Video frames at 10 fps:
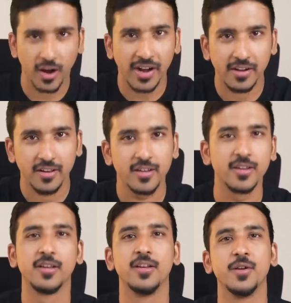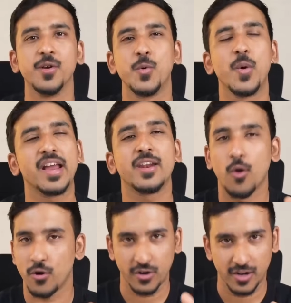right? Well,
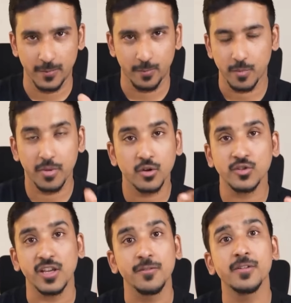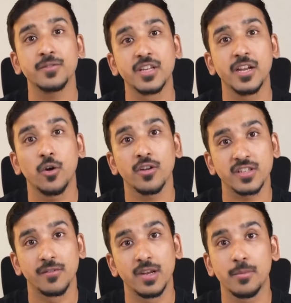not really. Because even if silicon
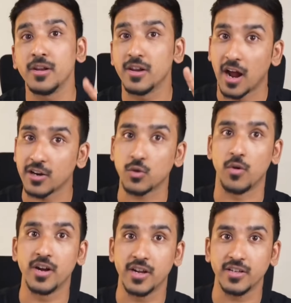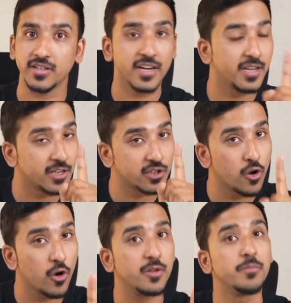is available in large quantities, it does
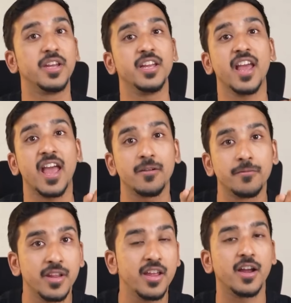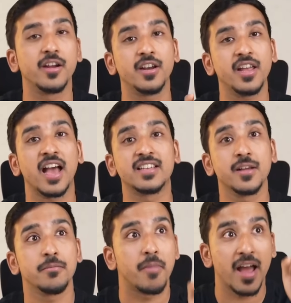not mean every country has
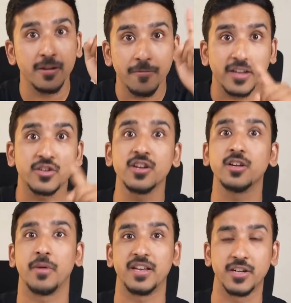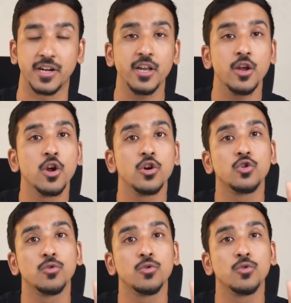the manufacturing capacity